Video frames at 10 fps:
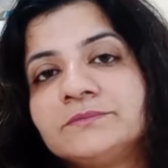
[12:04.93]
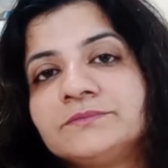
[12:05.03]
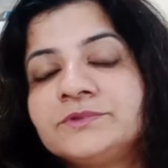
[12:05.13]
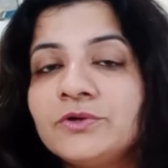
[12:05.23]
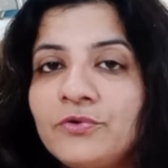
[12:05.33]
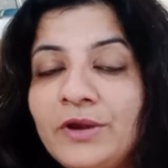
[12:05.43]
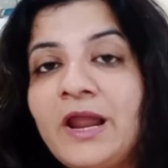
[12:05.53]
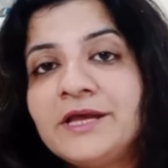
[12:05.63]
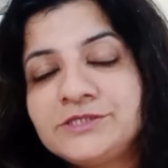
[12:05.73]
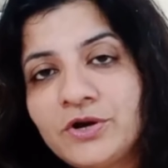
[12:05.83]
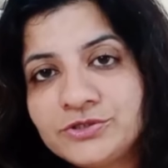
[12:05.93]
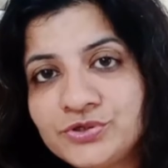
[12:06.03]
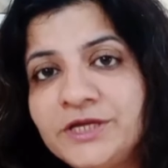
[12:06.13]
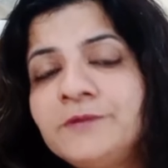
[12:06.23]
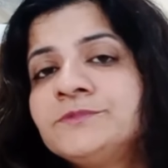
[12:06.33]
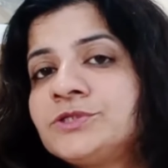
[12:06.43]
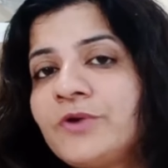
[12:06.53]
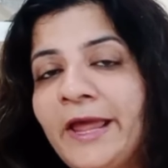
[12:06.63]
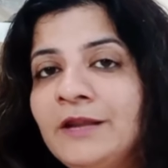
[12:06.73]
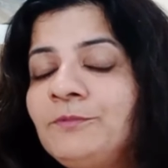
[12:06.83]
realize your dreams, to
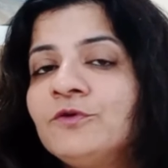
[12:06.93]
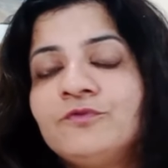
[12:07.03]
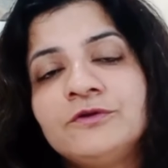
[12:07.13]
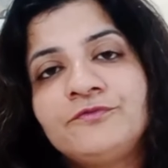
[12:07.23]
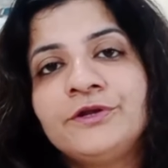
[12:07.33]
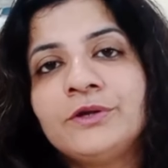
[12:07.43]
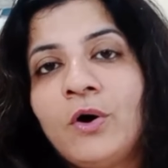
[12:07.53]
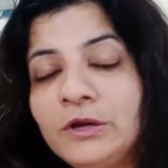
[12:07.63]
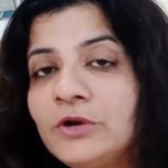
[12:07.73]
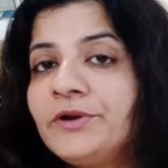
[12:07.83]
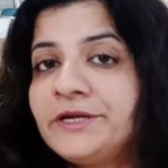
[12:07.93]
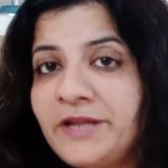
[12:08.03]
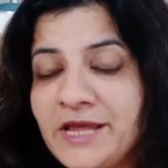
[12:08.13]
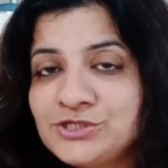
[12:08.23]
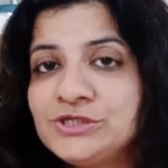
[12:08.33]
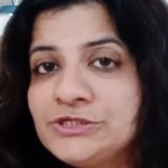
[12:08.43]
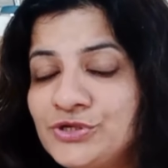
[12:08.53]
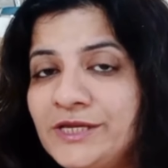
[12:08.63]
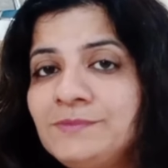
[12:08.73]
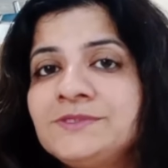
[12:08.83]
help you fulfill all your international
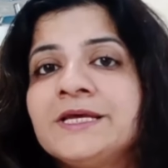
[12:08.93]
dreams,